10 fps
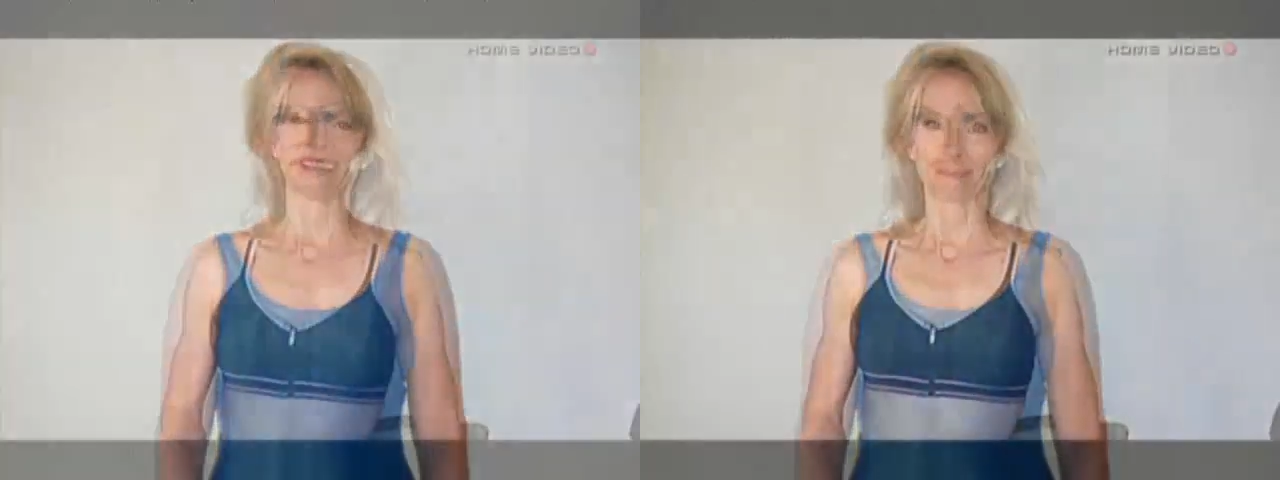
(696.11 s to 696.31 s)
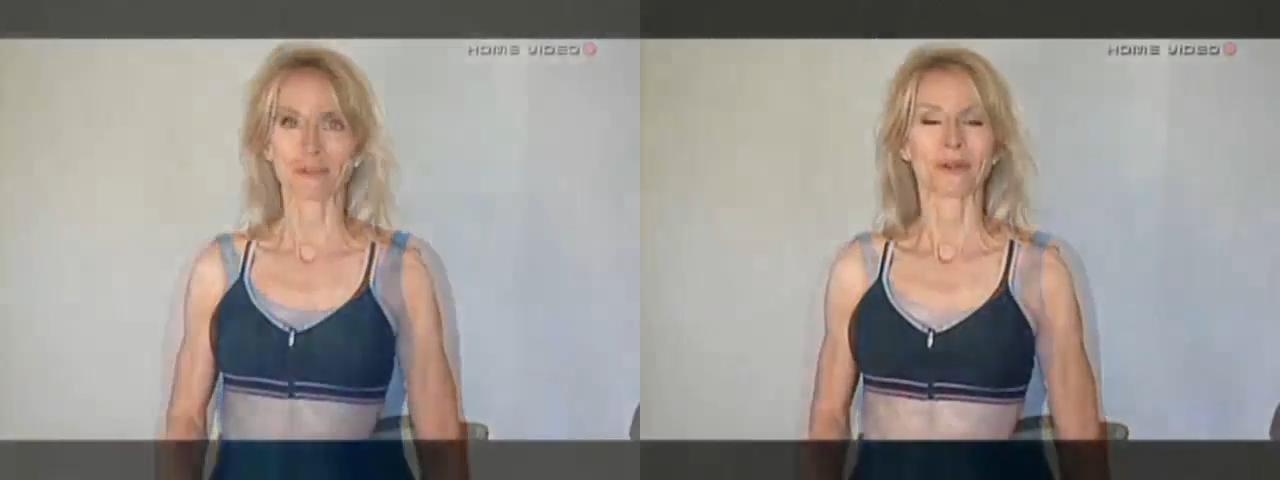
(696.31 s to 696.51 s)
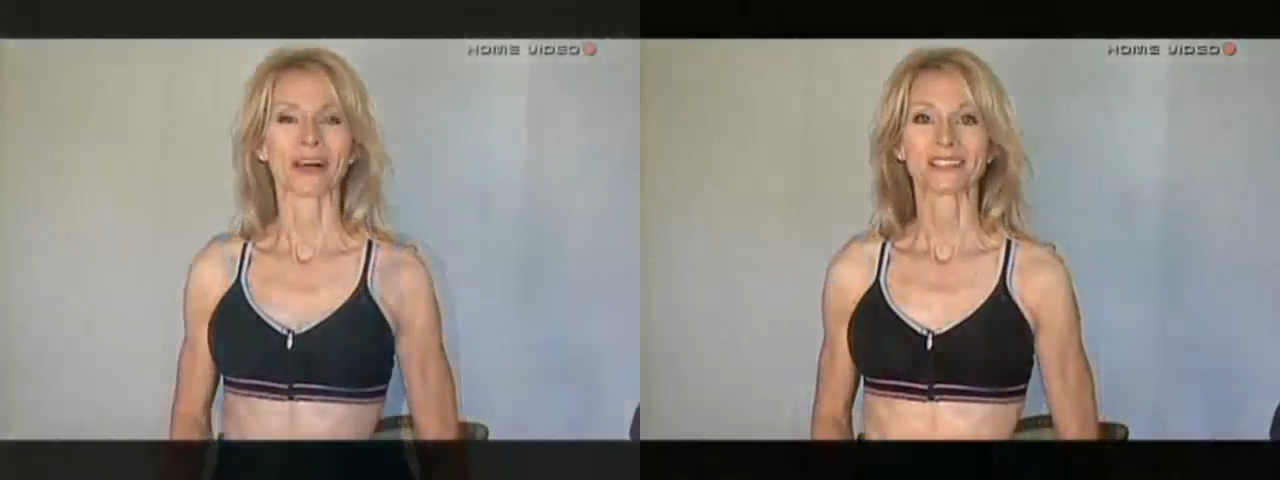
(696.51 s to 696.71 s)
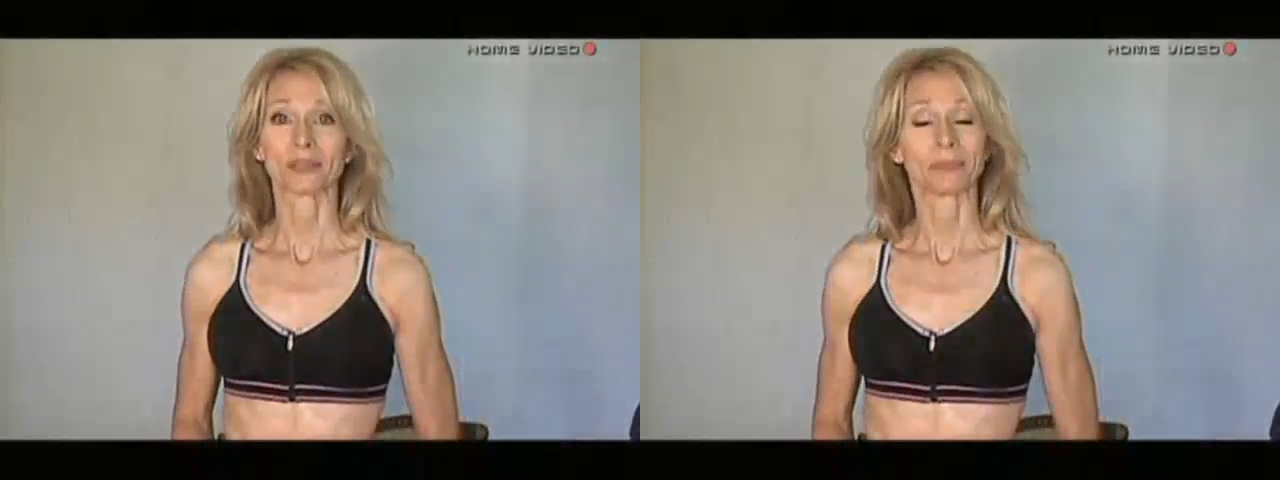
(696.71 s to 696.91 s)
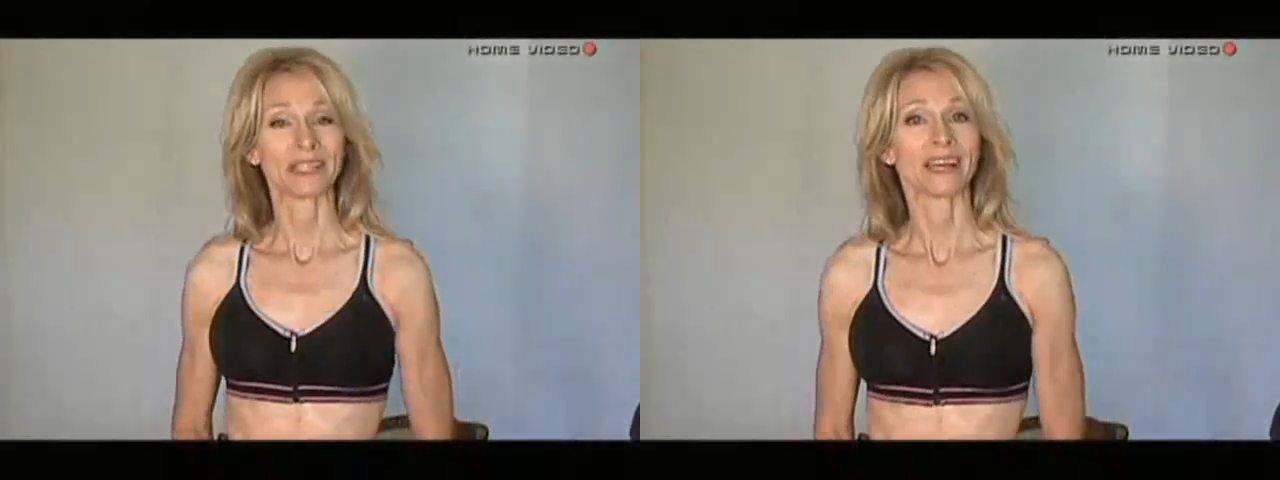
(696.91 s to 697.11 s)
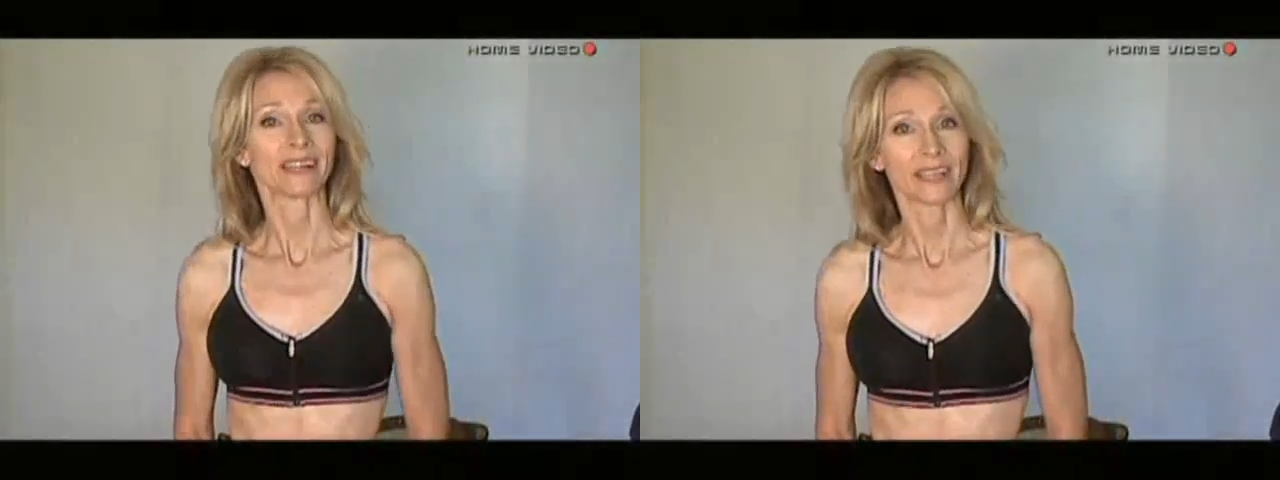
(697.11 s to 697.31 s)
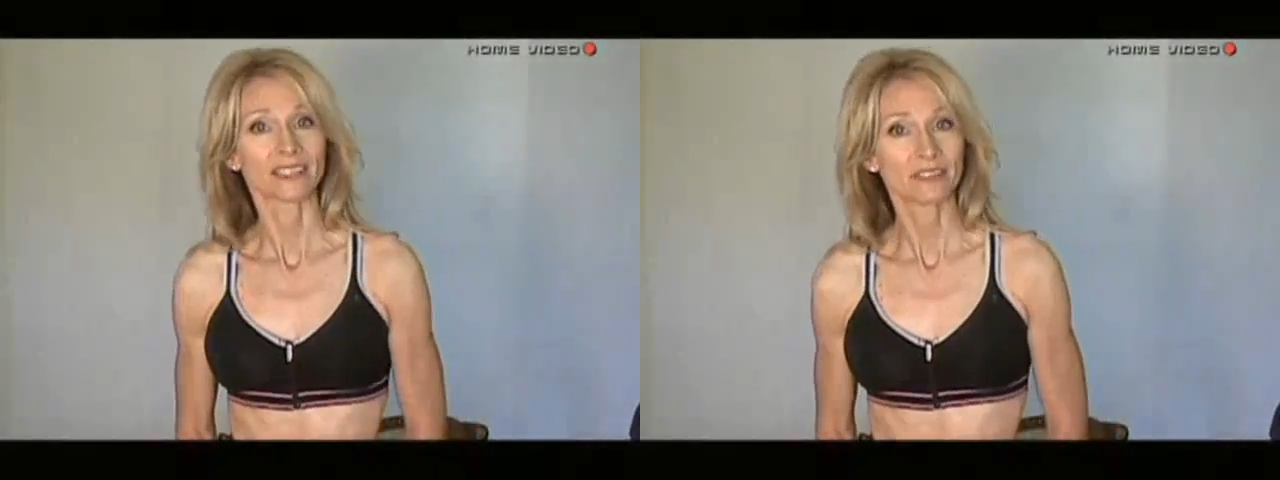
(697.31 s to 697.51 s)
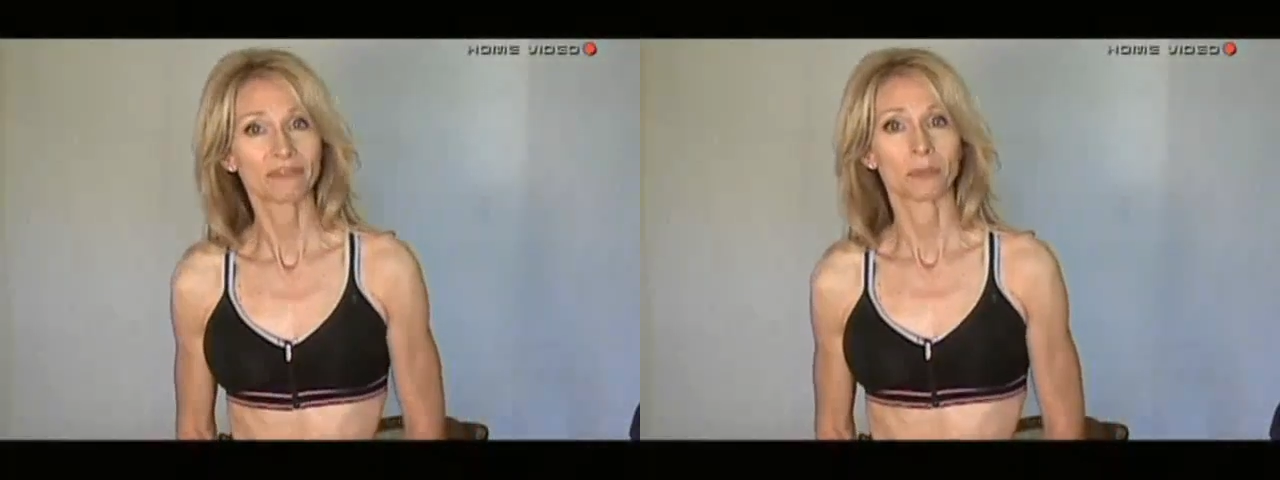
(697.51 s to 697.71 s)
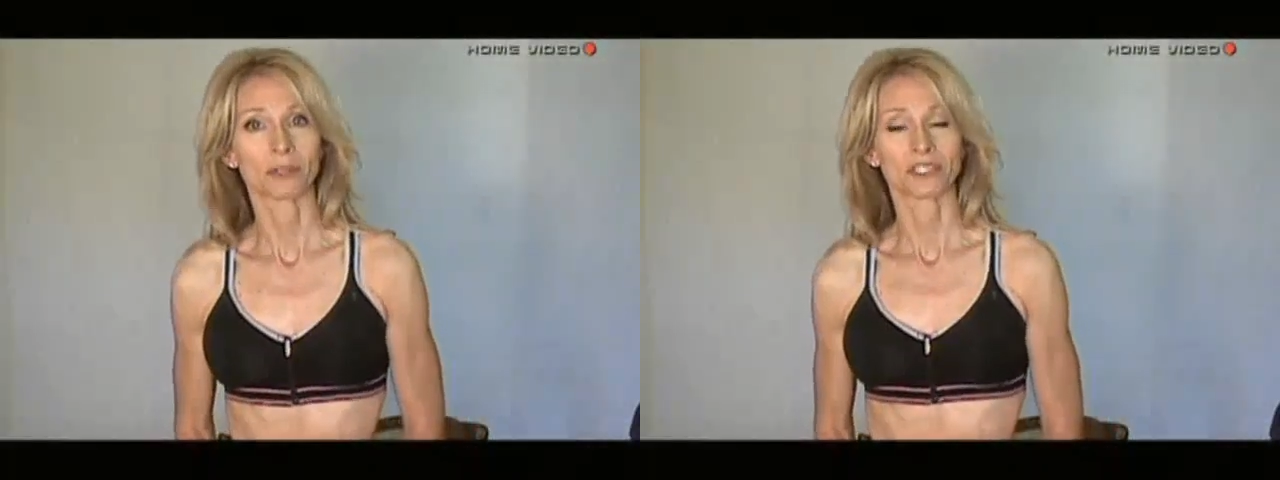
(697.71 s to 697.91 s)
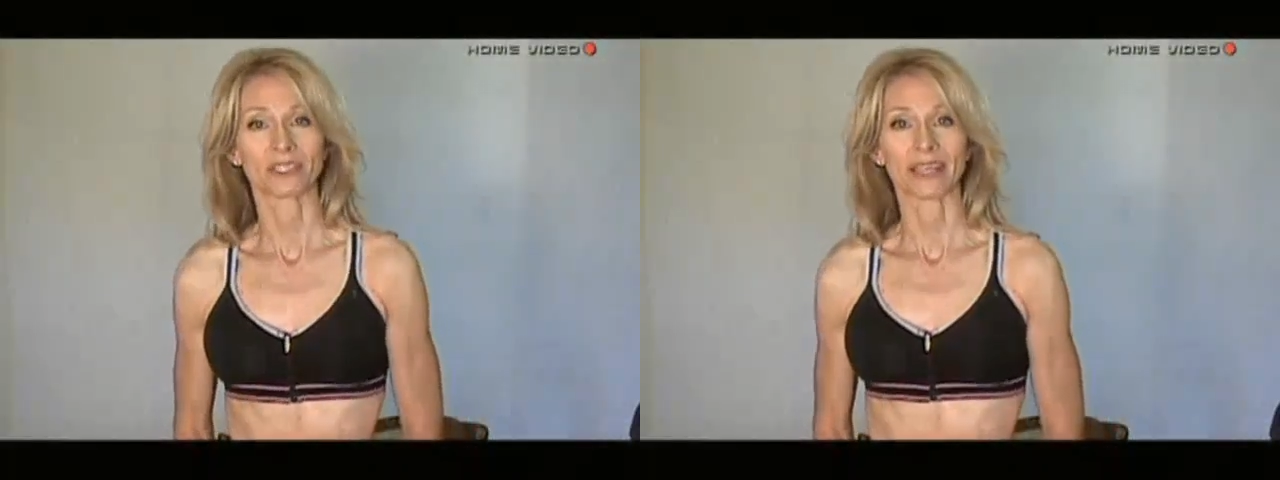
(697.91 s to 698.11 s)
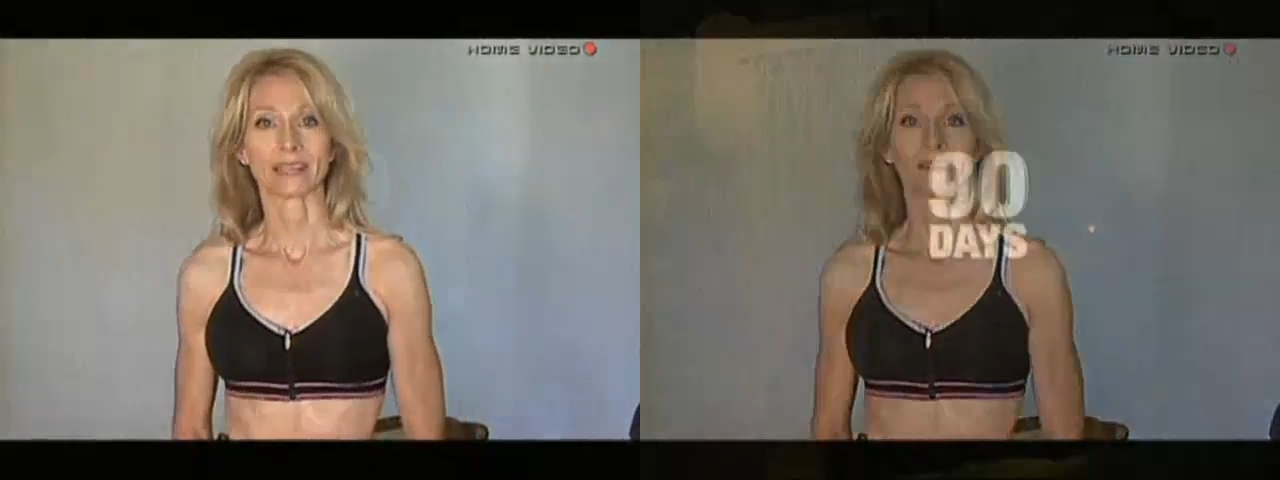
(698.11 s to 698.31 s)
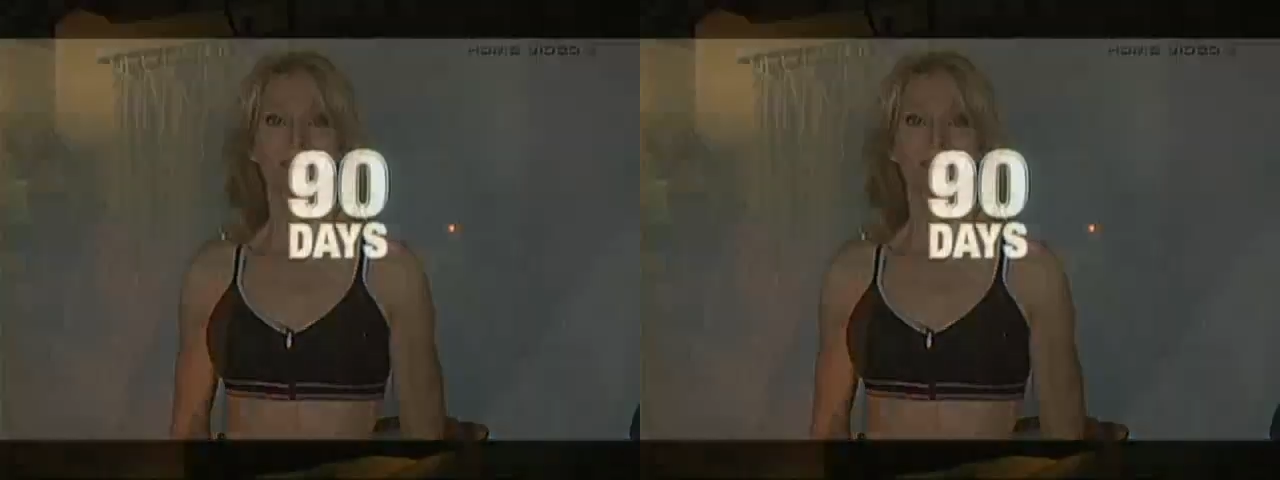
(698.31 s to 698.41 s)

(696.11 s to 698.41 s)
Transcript: came across the P90X infomercial again.